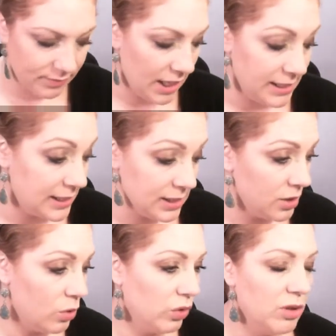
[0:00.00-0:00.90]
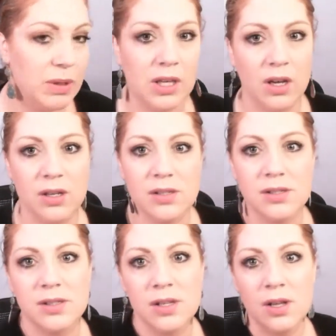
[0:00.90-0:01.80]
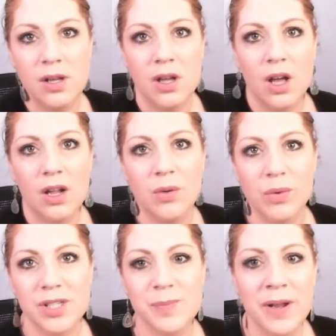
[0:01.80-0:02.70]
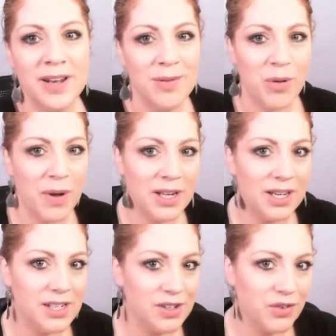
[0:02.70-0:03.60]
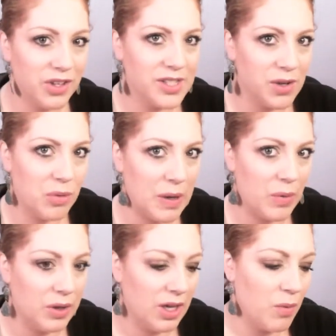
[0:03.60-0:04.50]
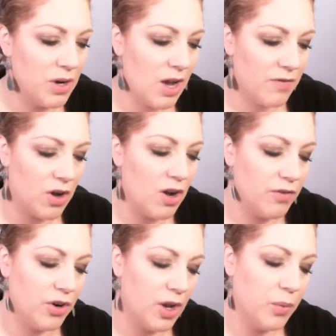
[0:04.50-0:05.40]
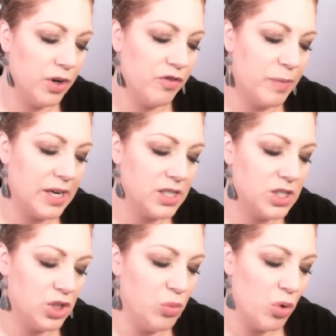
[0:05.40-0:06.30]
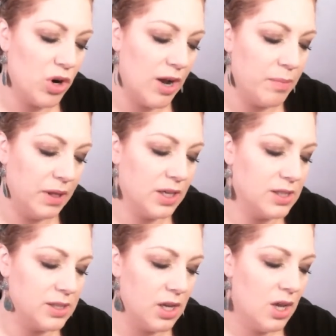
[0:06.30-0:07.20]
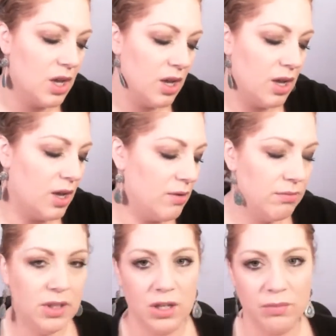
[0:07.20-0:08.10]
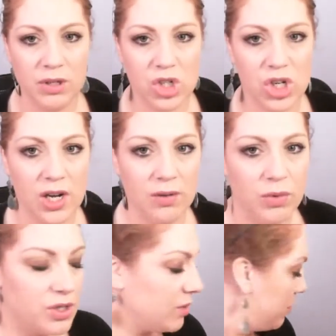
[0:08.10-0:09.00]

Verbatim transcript: I didn't only because I didn't want to spend any more money and I didn't realize they were buy one get one half off or I would have picked two more up because I'm you know I'm gonna try and wear some